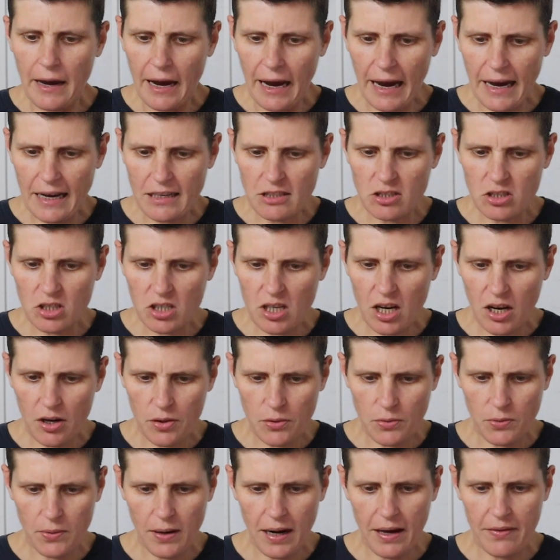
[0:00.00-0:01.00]
as you go
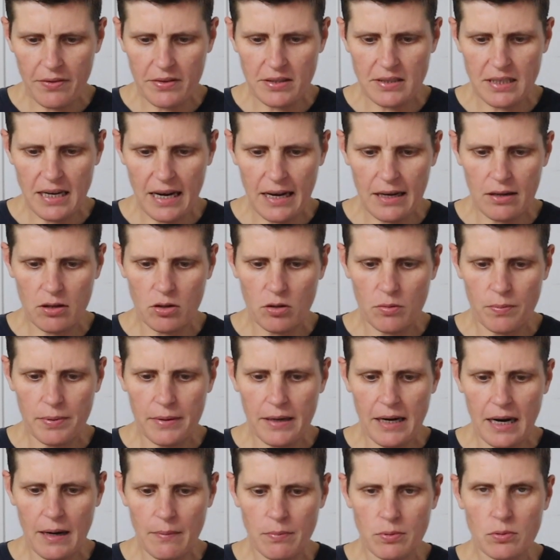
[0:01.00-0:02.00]
throughout the day, you'll
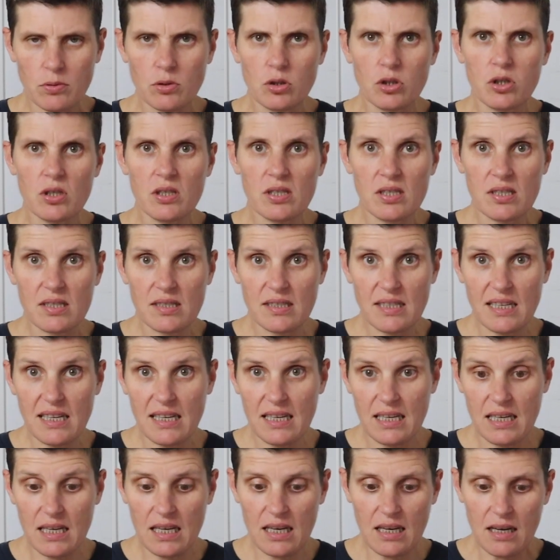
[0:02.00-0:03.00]
be able to
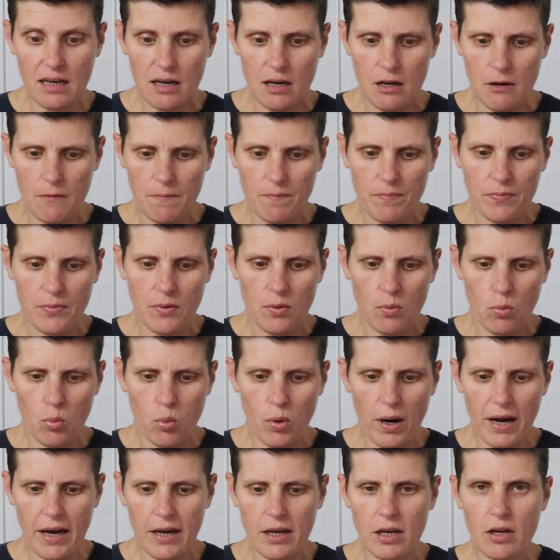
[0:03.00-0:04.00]
see
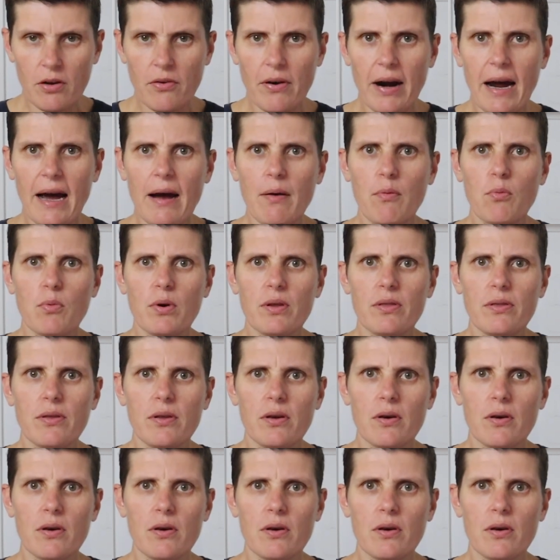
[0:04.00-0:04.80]
where you're at with